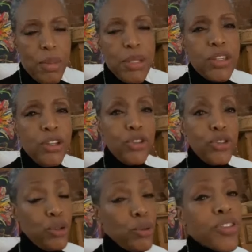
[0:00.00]
since
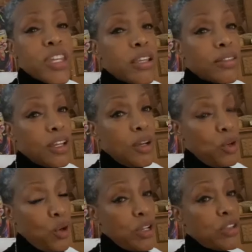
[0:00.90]
you think that I'm
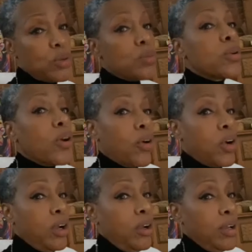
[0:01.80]
going to
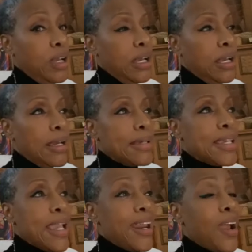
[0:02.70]
work,
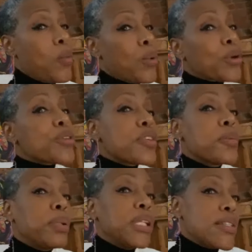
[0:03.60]
can I work
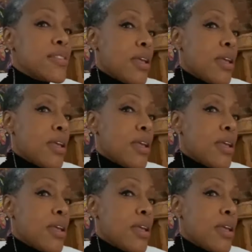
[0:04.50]
someplace